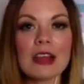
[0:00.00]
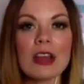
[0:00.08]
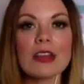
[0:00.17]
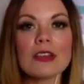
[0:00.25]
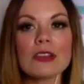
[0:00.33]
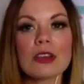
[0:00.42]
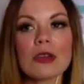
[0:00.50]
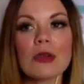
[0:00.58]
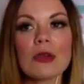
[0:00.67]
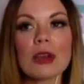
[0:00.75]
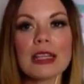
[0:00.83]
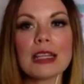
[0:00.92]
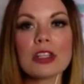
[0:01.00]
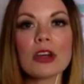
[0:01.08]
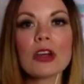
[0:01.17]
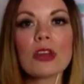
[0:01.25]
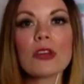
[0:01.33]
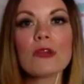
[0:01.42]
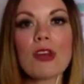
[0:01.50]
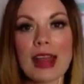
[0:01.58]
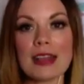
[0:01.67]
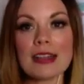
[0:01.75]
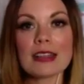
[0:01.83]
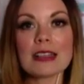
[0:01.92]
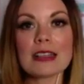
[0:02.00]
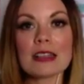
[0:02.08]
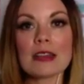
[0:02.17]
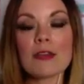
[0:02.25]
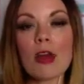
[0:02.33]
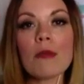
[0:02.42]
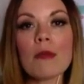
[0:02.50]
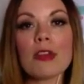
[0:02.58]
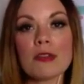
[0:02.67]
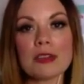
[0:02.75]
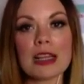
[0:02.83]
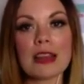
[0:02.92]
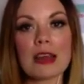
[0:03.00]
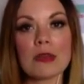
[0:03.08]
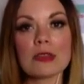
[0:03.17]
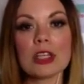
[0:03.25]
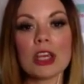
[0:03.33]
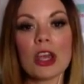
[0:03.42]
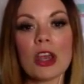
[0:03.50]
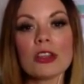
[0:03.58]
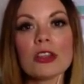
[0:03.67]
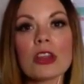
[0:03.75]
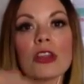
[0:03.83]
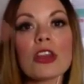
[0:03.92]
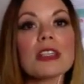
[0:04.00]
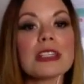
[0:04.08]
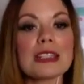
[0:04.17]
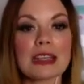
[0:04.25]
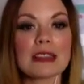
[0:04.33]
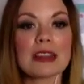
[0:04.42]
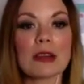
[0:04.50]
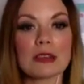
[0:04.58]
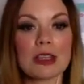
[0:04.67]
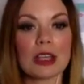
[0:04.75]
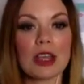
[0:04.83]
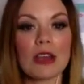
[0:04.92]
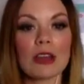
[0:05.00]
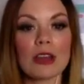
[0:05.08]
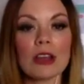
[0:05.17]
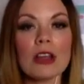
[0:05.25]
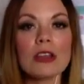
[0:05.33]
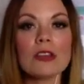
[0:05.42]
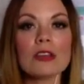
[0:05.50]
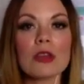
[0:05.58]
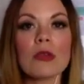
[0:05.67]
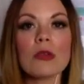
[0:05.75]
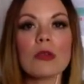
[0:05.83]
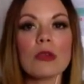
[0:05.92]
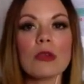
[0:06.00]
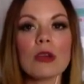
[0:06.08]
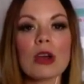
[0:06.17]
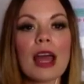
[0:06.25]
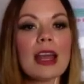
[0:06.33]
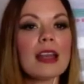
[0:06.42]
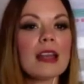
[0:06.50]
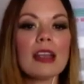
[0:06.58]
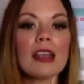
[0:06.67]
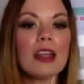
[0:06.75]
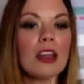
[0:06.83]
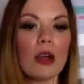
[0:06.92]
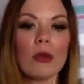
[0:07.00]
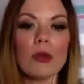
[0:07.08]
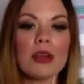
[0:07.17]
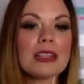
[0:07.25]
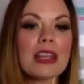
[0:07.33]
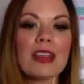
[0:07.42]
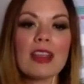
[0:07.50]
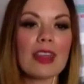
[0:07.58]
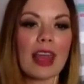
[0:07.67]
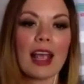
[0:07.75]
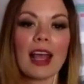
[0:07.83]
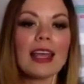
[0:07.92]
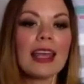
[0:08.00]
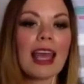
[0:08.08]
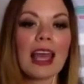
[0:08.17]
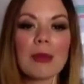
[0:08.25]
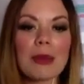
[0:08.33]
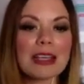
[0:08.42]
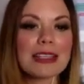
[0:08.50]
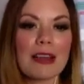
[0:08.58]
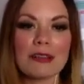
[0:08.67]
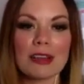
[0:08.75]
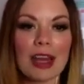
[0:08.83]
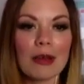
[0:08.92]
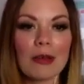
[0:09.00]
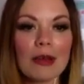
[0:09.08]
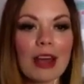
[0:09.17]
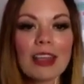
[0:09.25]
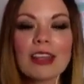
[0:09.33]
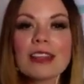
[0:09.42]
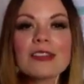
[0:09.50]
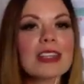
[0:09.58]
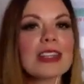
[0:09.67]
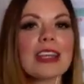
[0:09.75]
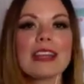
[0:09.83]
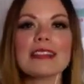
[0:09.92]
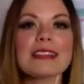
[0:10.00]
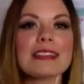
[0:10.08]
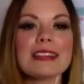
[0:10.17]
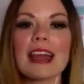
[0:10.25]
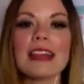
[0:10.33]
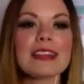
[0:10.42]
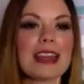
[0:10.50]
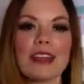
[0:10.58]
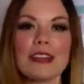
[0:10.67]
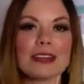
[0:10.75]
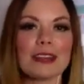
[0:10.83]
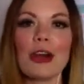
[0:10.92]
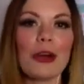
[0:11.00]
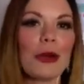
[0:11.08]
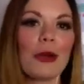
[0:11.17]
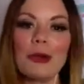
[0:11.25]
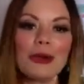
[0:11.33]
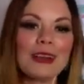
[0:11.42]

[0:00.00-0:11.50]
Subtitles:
So it took the rents from 15,000 a year to 36,000 a year. Wow. So, and it's another thing. I kick myself now. I could have done this 9-10 years ago,